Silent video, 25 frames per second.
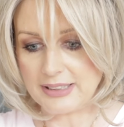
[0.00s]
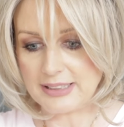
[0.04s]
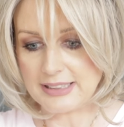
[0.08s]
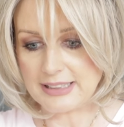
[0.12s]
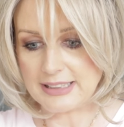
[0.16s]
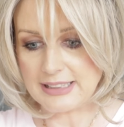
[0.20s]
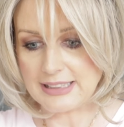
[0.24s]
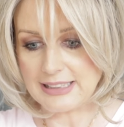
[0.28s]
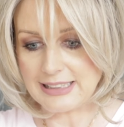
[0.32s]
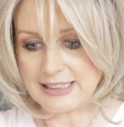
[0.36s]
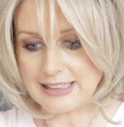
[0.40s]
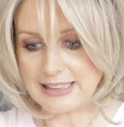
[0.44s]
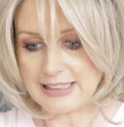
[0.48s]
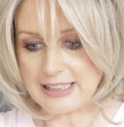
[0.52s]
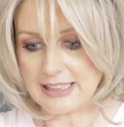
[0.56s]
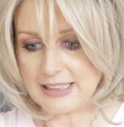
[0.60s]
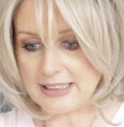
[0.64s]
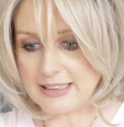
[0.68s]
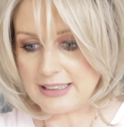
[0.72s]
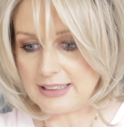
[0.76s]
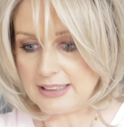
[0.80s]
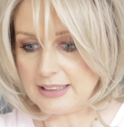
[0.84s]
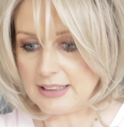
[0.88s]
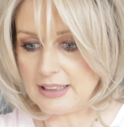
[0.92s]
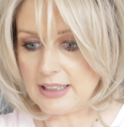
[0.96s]
it
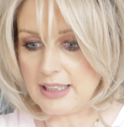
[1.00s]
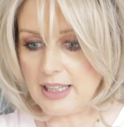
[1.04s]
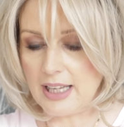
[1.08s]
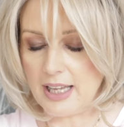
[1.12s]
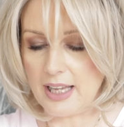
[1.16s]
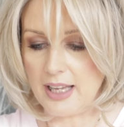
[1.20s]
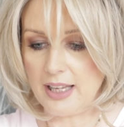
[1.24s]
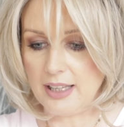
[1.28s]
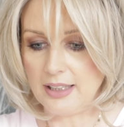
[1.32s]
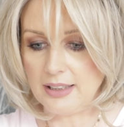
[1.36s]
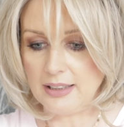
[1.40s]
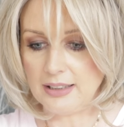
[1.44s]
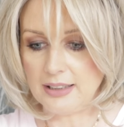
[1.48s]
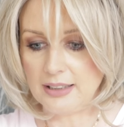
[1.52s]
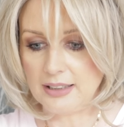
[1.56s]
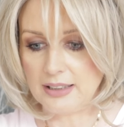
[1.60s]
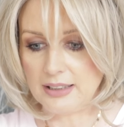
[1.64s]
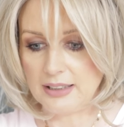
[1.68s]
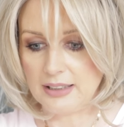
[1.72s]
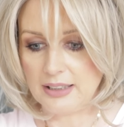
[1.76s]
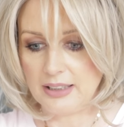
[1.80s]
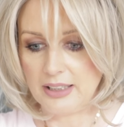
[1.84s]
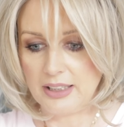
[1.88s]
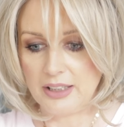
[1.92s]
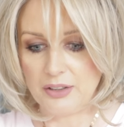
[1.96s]
says in there,
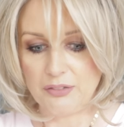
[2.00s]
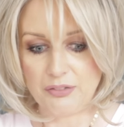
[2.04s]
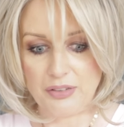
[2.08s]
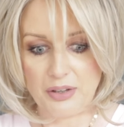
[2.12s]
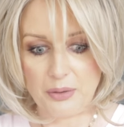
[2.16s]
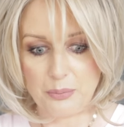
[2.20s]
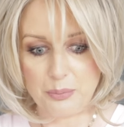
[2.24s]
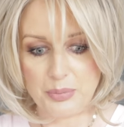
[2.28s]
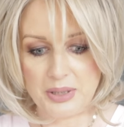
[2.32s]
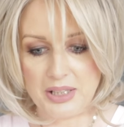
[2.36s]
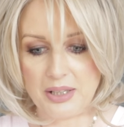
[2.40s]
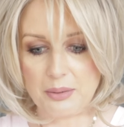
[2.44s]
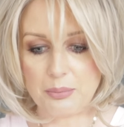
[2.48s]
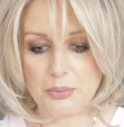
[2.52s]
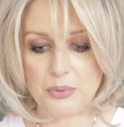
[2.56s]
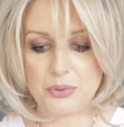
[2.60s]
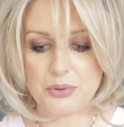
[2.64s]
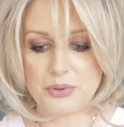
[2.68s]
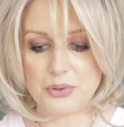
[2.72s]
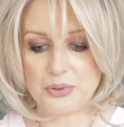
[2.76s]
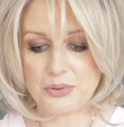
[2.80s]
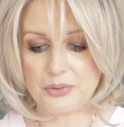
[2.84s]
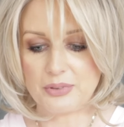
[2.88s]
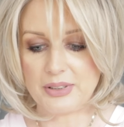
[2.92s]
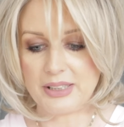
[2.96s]
if I'll be able
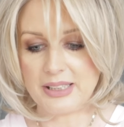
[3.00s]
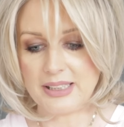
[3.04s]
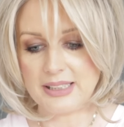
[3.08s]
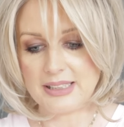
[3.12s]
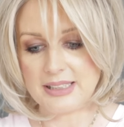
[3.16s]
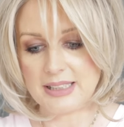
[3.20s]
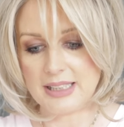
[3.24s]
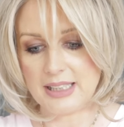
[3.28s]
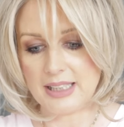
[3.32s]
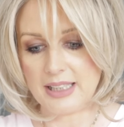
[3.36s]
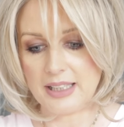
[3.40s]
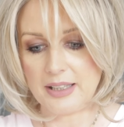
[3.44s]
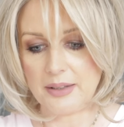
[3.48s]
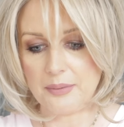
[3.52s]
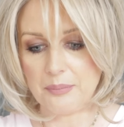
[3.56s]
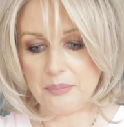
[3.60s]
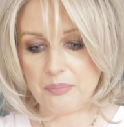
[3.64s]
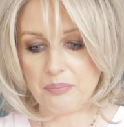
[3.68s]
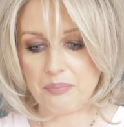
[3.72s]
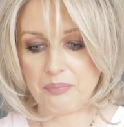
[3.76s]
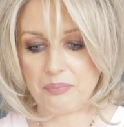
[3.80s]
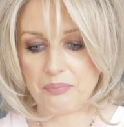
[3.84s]
to read it.